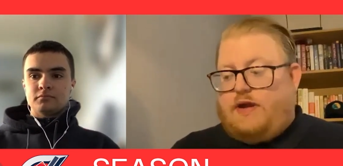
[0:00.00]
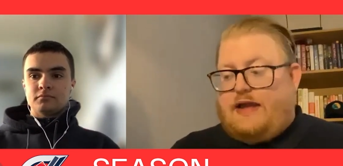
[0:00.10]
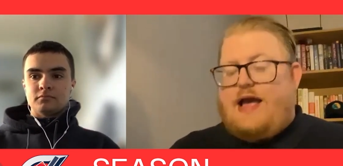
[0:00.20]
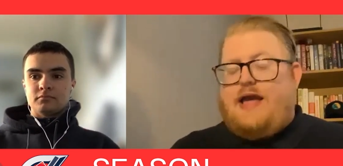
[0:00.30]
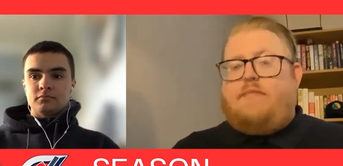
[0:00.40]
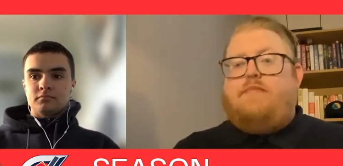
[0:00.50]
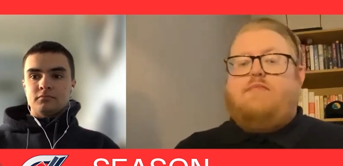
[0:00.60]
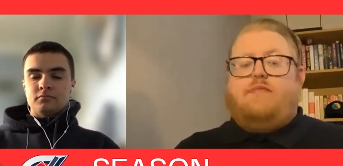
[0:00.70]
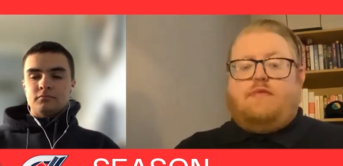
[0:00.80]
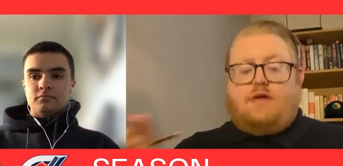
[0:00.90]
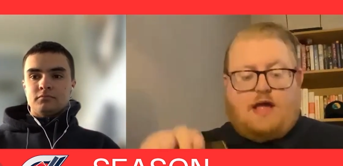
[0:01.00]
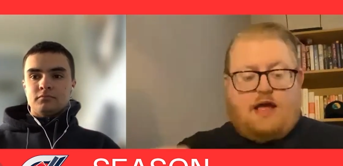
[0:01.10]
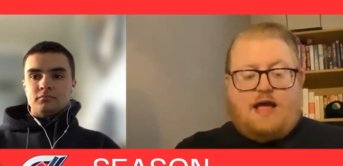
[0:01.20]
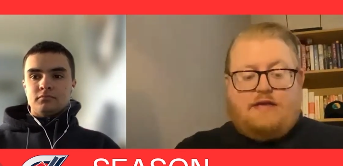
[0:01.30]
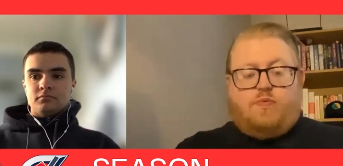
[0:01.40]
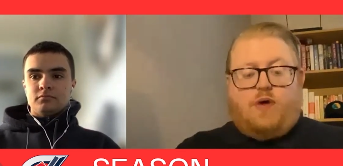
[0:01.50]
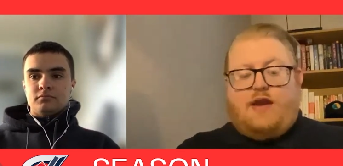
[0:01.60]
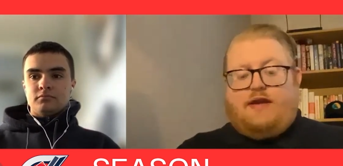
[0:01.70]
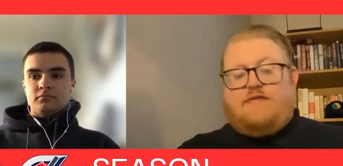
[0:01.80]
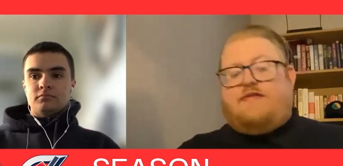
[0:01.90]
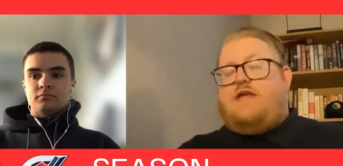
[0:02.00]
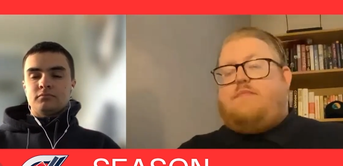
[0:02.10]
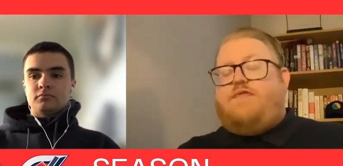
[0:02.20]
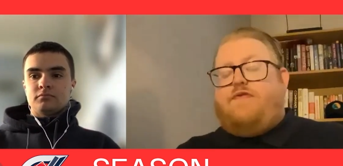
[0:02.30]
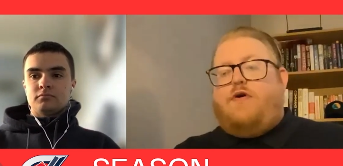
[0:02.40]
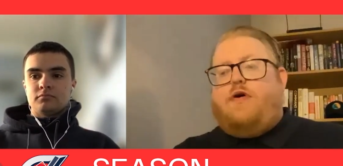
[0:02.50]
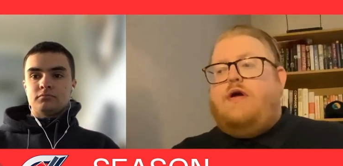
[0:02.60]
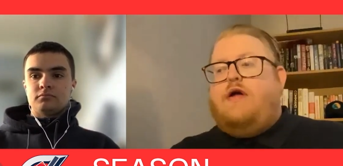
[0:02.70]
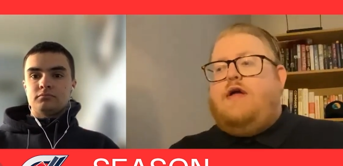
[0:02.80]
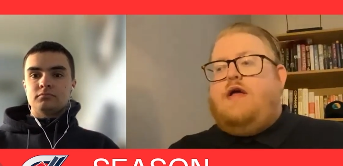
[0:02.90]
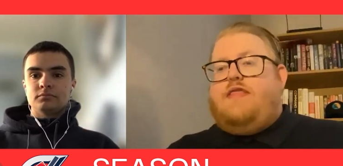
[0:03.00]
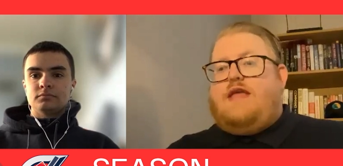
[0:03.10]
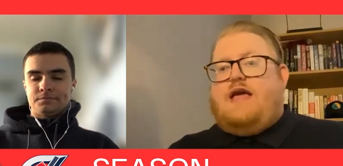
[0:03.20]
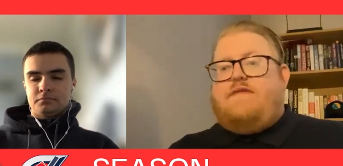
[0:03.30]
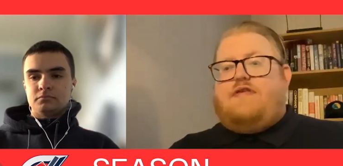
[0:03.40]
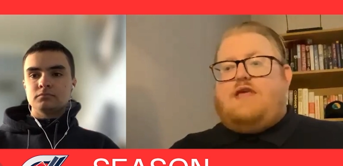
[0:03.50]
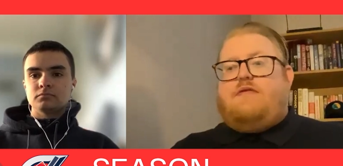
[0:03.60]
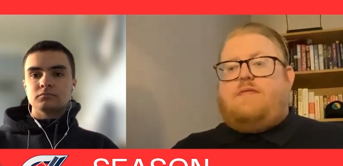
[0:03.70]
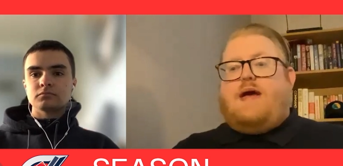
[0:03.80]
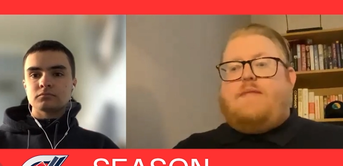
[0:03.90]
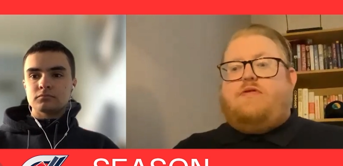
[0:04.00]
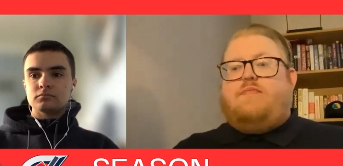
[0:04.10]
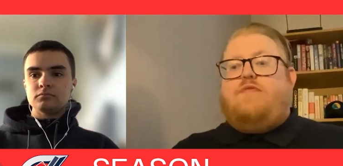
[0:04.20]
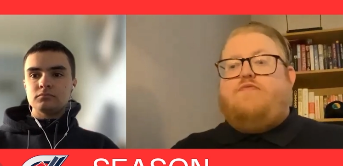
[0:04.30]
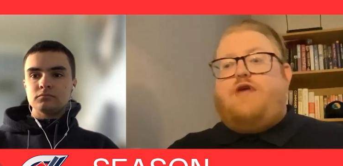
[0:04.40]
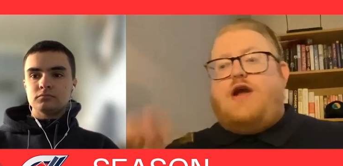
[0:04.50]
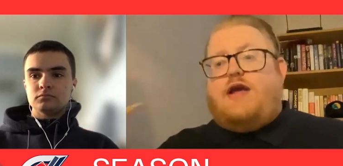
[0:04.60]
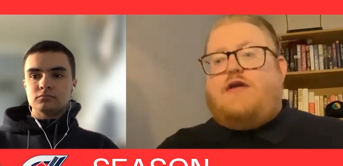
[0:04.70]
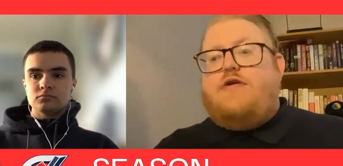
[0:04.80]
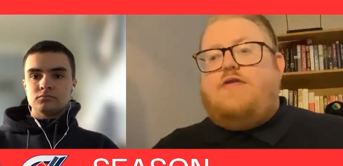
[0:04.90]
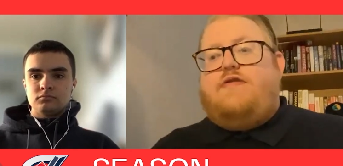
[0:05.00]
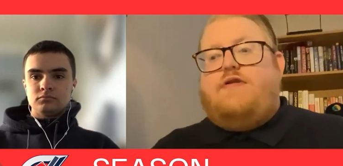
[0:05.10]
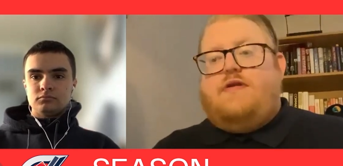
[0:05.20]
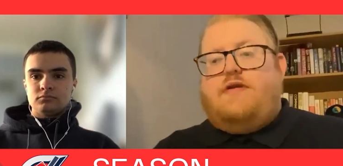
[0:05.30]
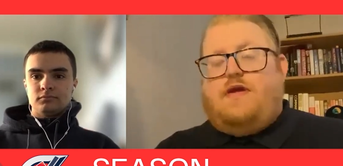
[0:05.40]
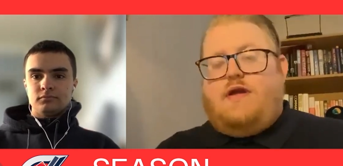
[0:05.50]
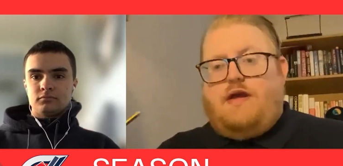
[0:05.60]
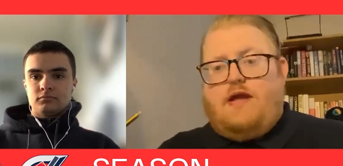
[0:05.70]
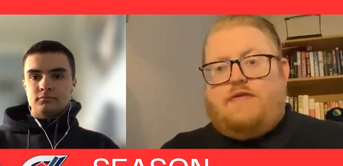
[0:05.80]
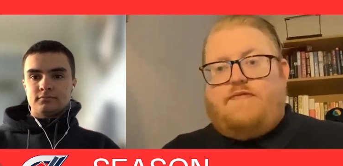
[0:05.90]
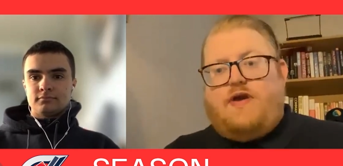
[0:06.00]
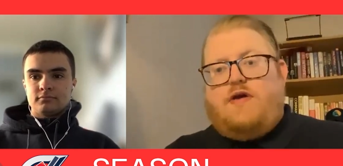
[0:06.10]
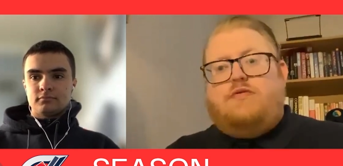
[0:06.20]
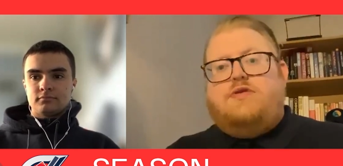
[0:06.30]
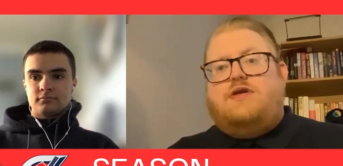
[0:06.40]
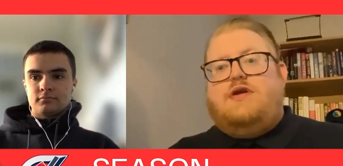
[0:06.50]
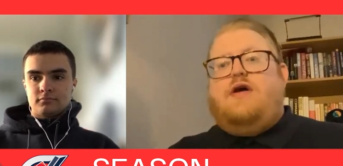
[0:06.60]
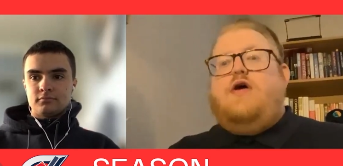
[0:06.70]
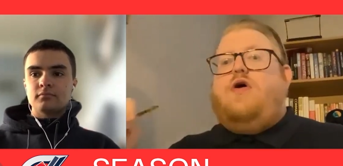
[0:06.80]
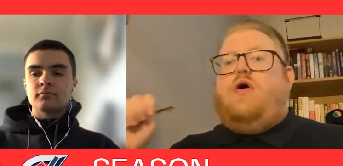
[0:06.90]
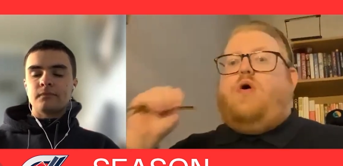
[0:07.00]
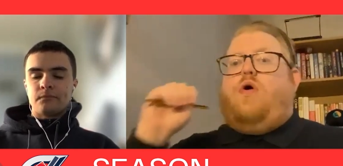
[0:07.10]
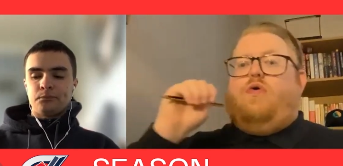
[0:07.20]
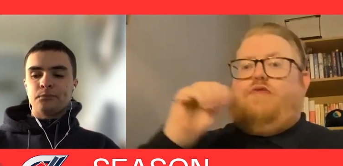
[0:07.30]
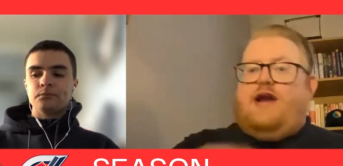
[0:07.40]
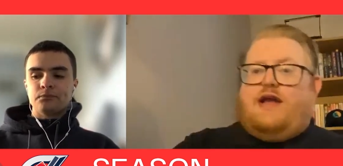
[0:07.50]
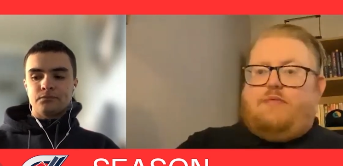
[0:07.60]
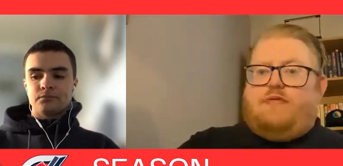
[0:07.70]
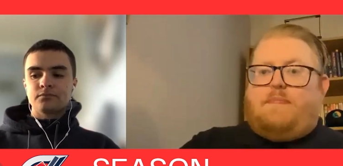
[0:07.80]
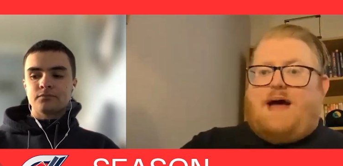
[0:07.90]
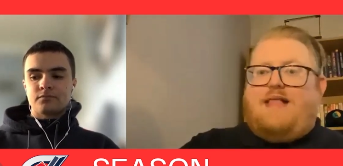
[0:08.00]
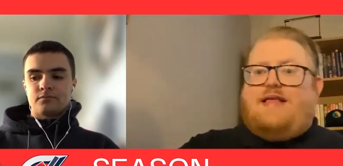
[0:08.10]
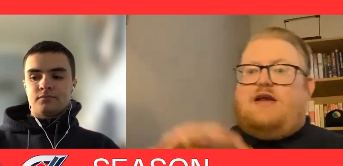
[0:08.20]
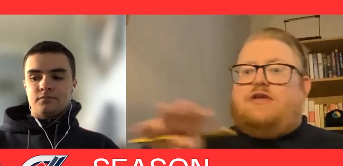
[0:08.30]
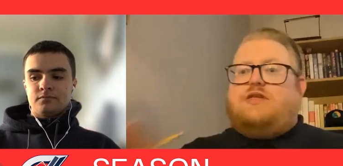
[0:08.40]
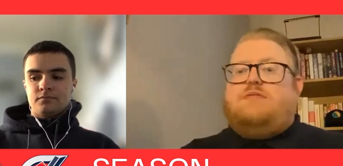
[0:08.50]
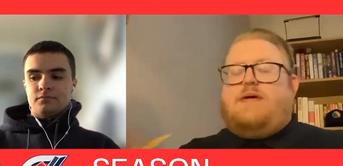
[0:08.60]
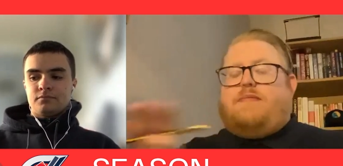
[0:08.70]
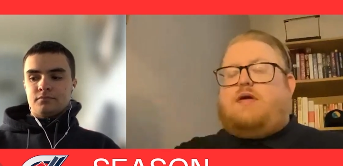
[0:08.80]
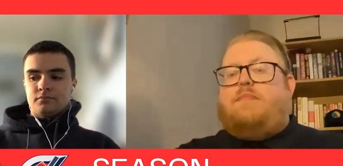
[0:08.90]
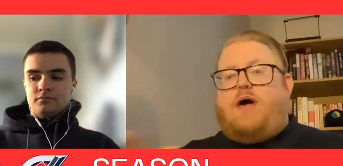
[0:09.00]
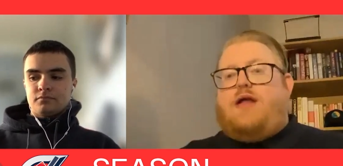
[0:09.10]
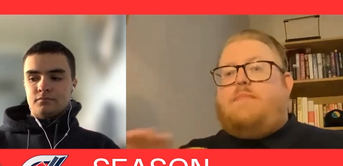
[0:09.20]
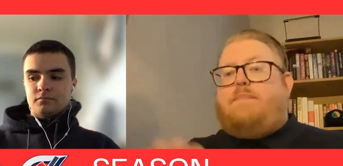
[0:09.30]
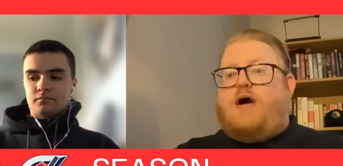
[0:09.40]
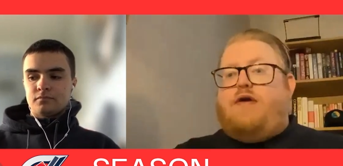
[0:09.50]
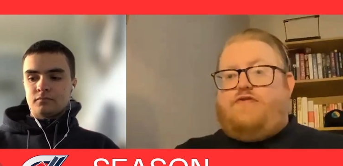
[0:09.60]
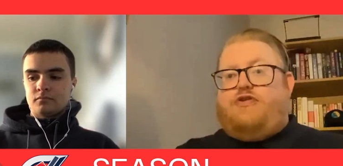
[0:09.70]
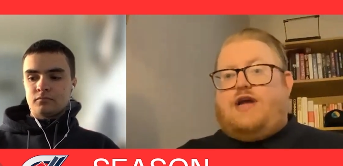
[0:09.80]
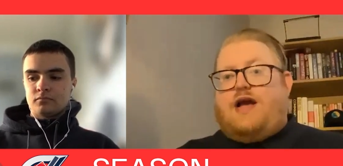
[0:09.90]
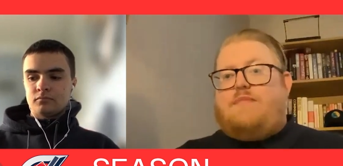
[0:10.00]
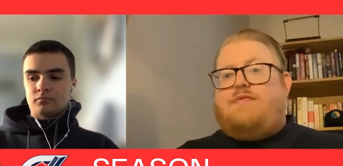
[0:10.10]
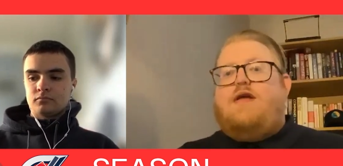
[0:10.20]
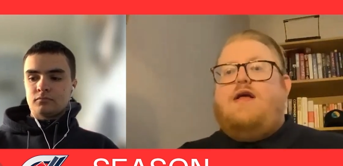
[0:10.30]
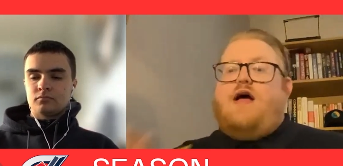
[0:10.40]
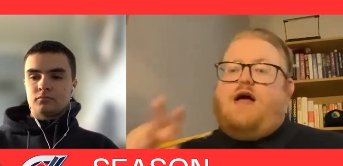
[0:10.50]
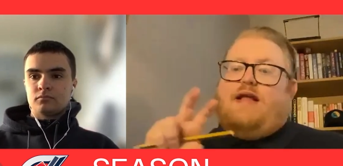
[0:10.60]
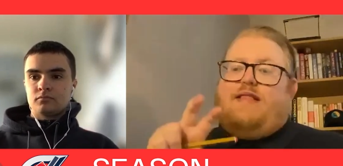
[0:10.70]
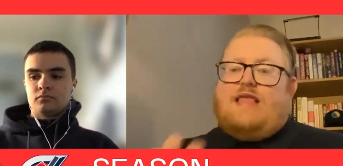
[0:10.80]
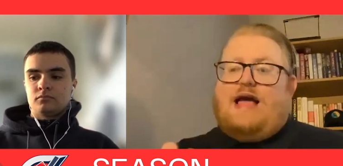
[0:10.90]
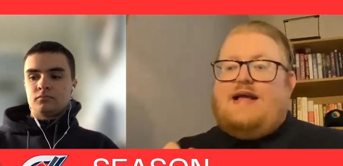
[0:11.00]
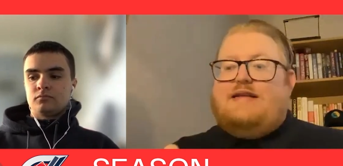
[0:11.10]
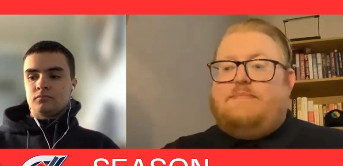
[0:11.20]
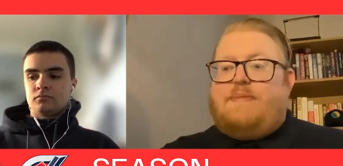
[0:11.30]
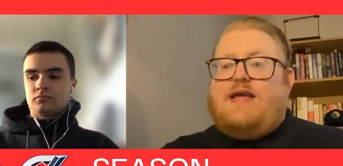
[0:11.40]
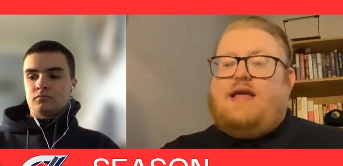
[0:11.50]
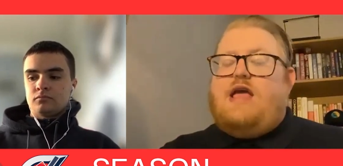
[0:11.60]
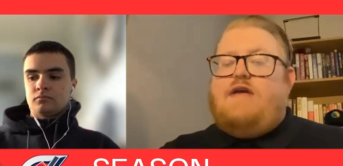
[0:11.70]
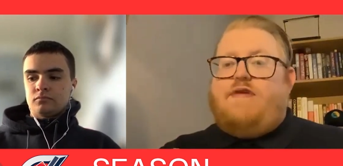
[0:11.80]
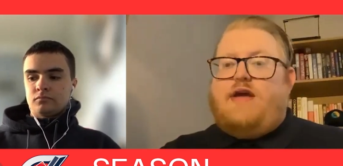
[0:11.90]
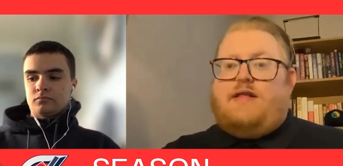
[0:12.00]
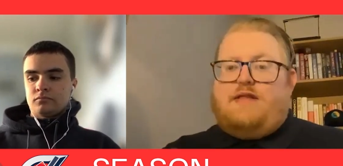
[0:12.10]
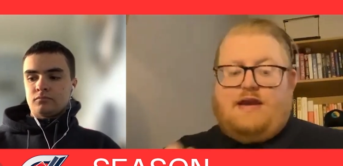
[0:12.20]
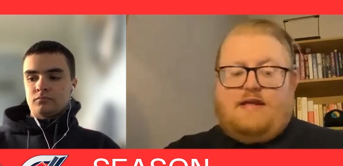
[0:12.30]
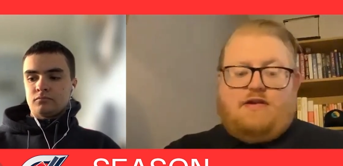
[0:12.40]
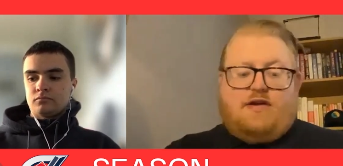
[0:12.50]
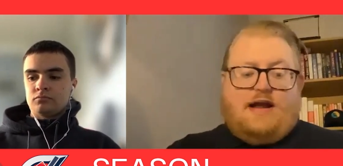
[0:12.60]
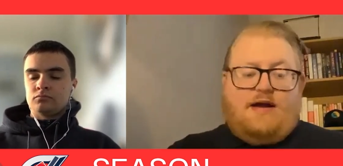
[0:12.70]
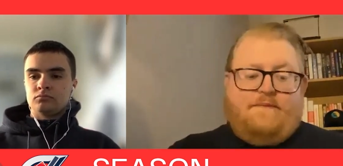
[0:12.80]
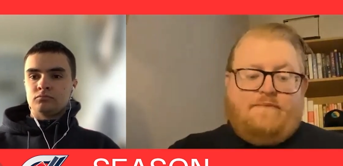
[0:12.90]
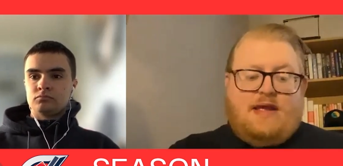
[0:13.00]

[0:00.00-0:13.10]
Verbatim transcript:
Speaker 1: game uh, as one. As I said before, they either seem to be able to be really good in the field or really good with the bat. They don't seem to be able to combine them both during games. I think that is a big key thing they need to look at.